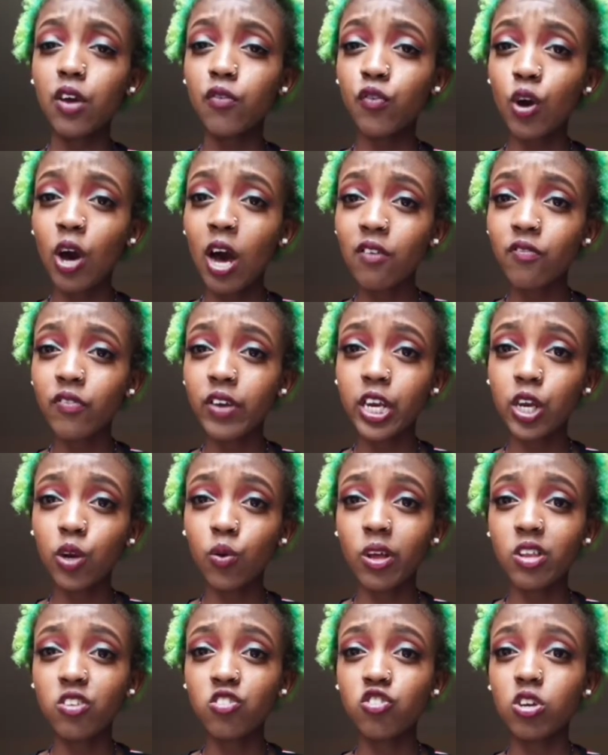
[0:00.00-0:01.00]
if you have
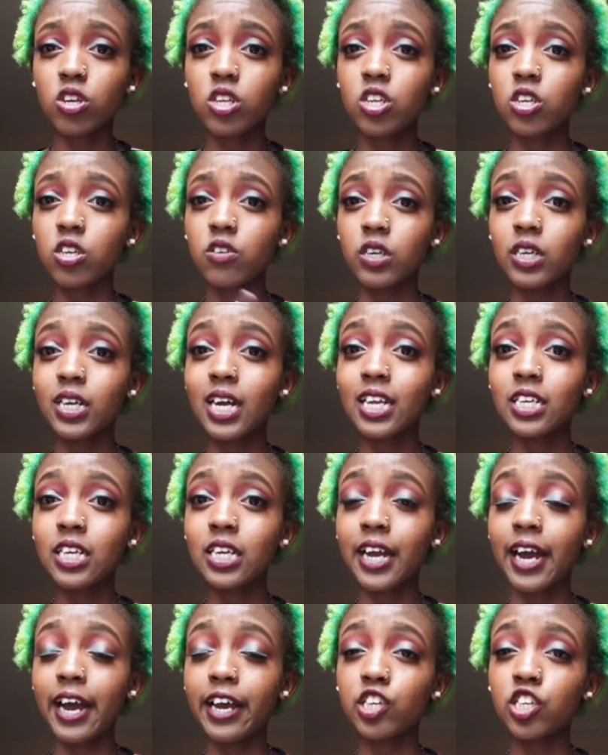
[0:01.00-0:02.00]
any question
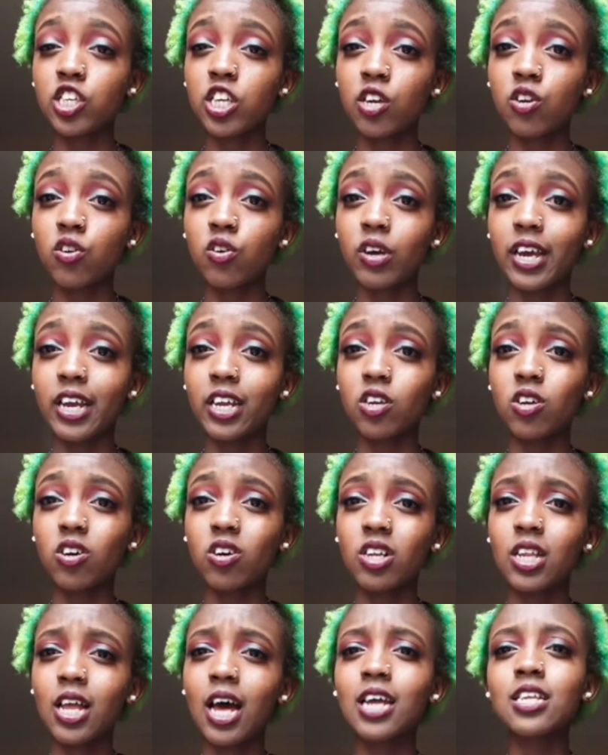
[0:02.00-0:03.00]
regarding eyeshadow and
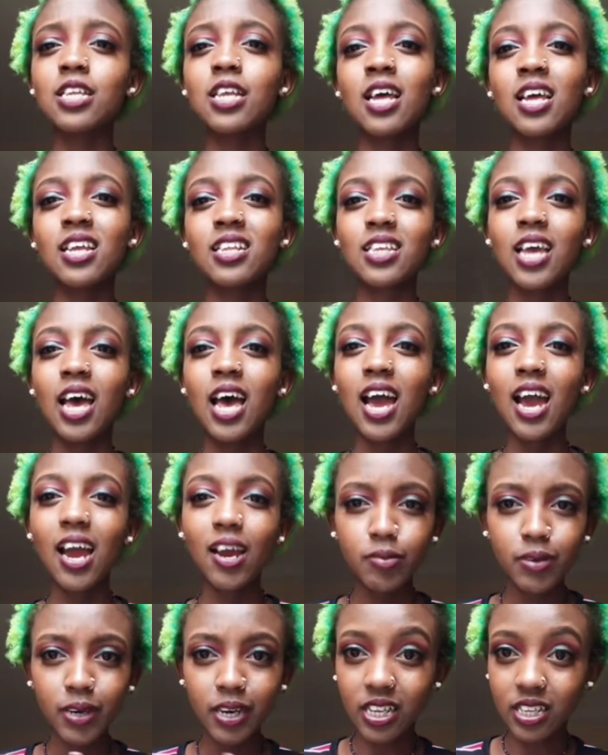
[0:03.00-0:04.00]
all that i
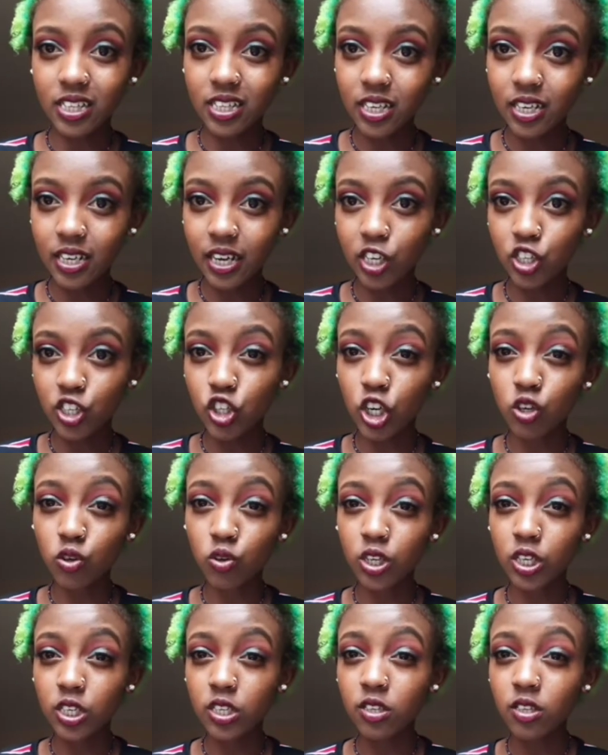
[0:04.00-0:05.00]
really think
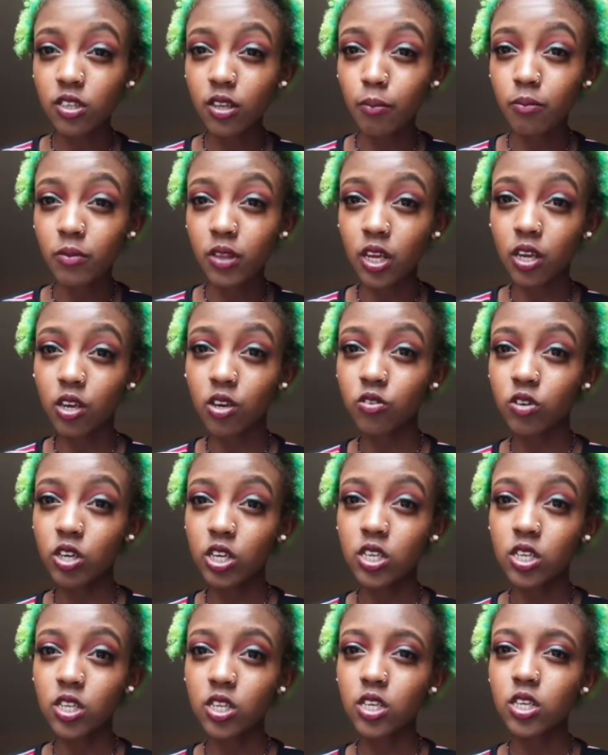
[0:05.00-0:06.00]
eyeshadow is something
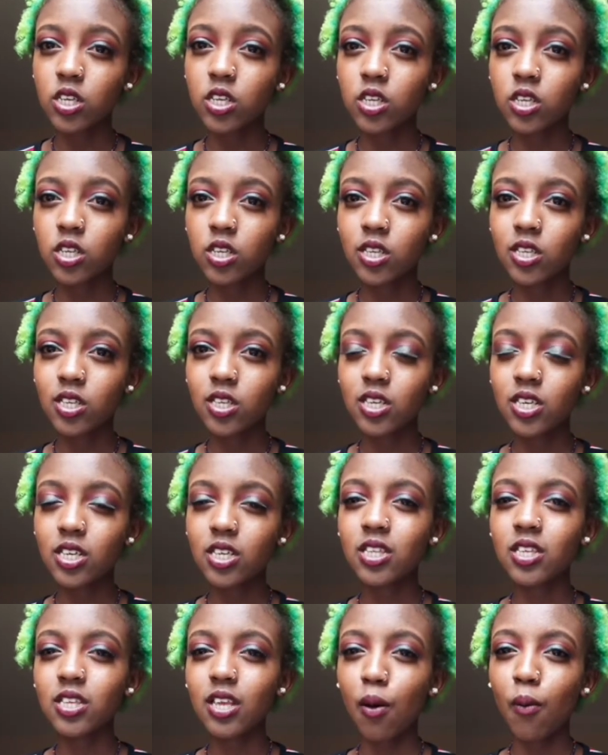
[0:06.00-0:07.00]
great it's
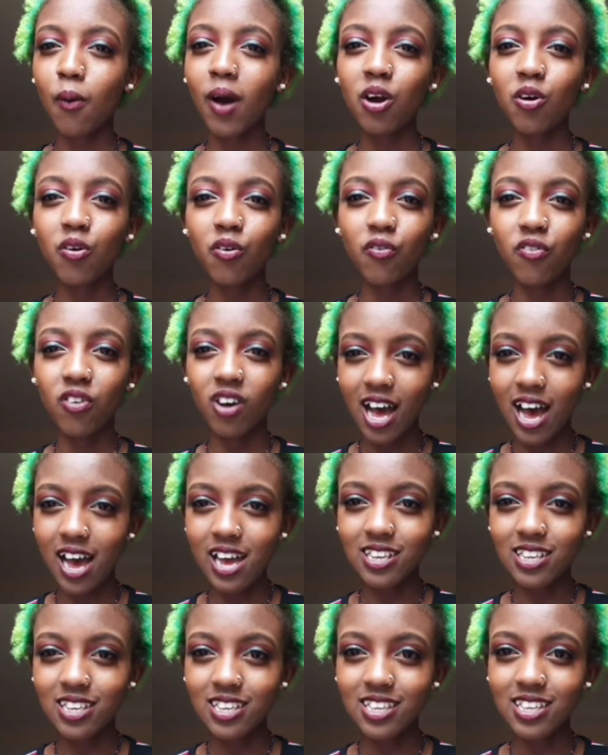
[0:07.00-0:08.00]
it's our
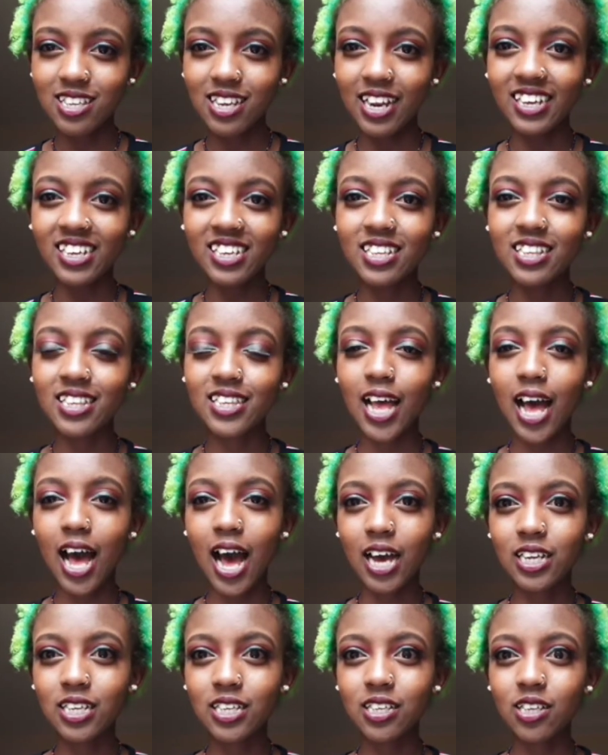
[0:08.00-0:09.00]
art like it's
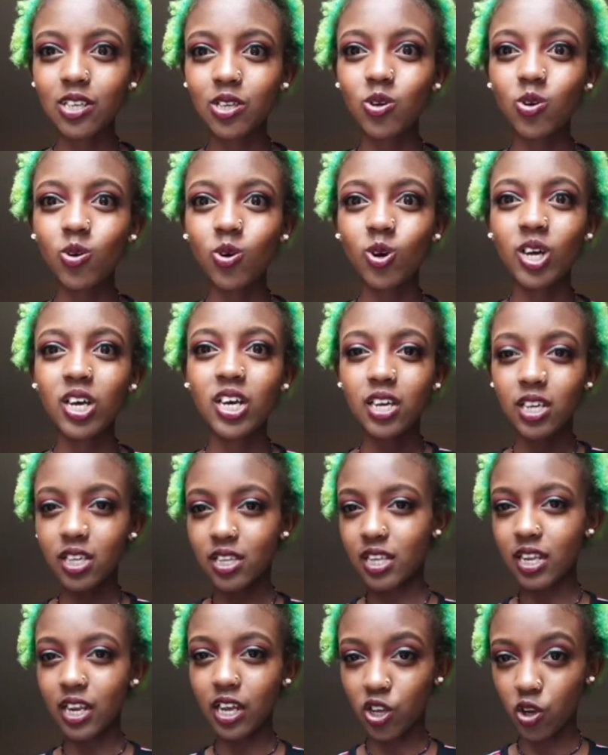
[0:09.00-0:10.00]
art you know
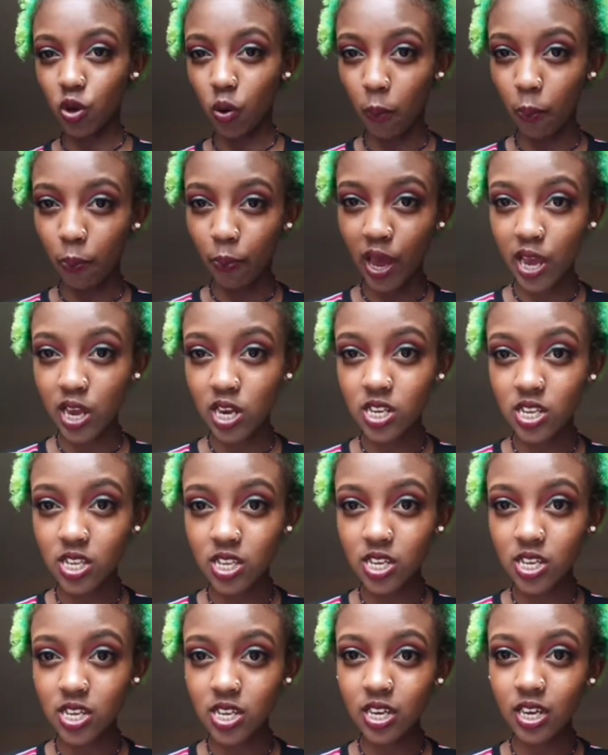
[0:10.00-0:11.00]
it's like you're
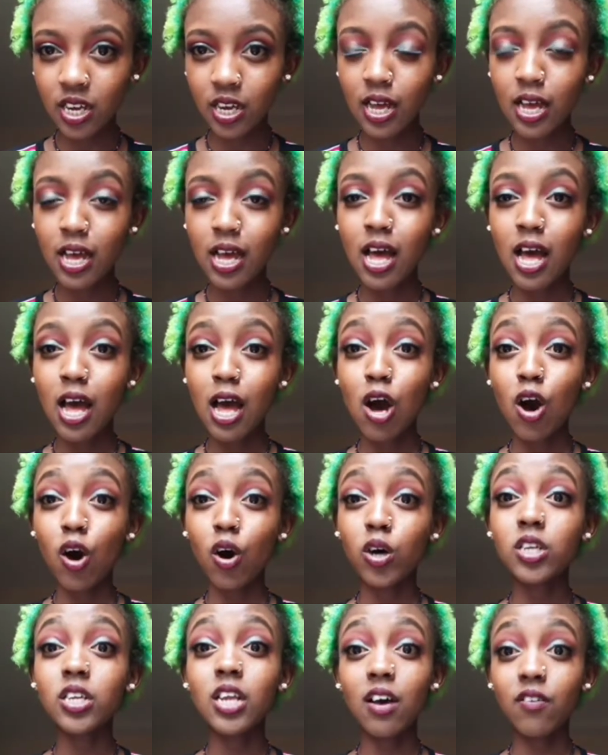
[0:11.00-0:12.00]
painting
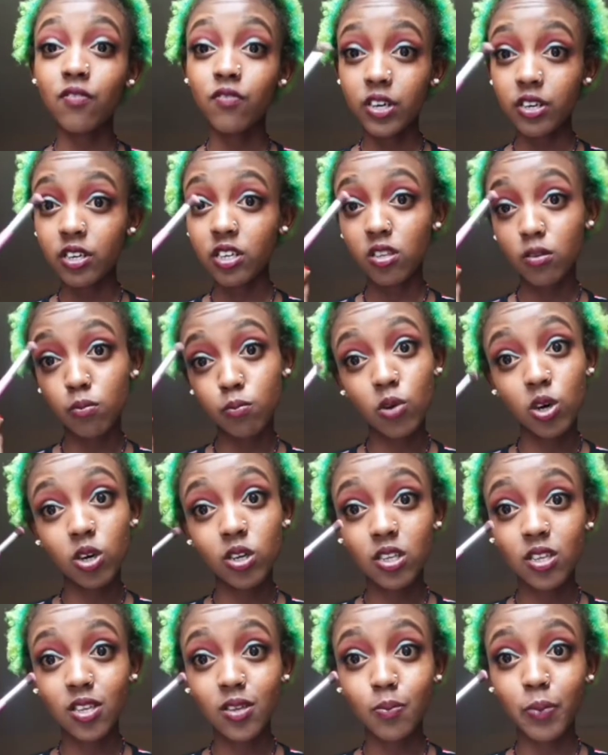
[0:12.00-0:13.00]
on a very
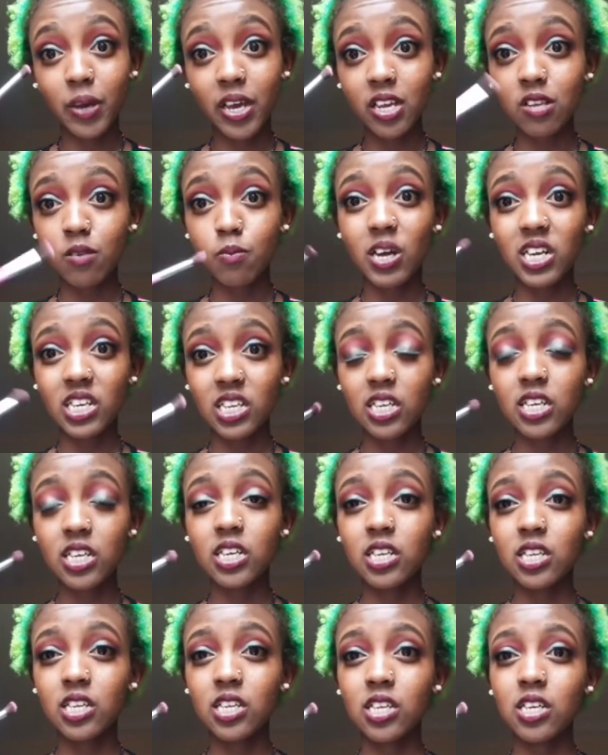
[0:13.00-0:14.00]
small space but
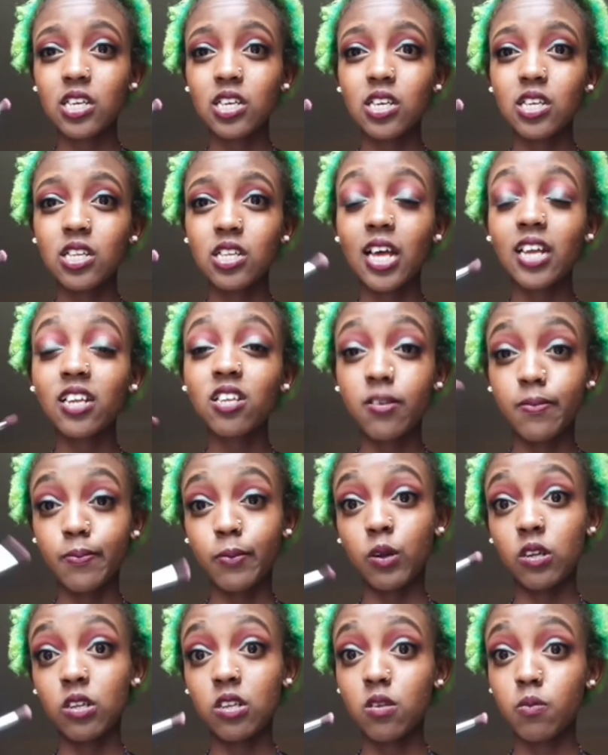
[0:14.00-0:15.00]
it that
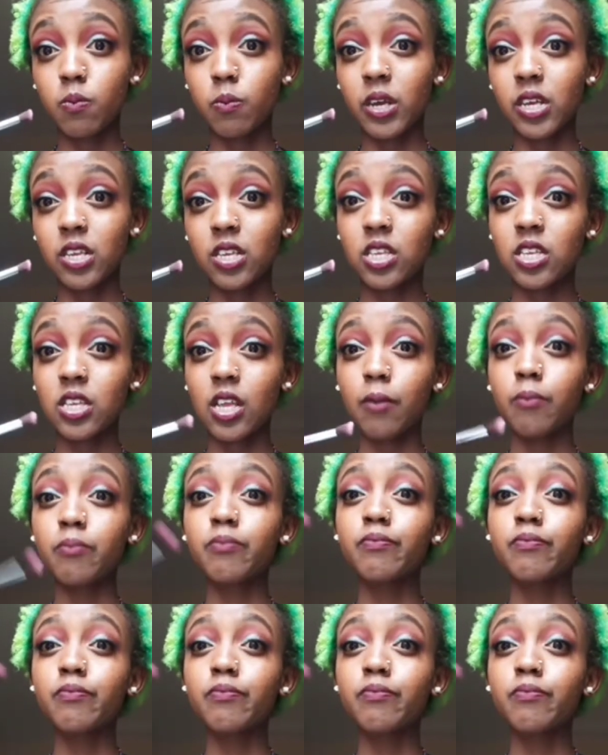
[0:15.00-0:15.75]
small space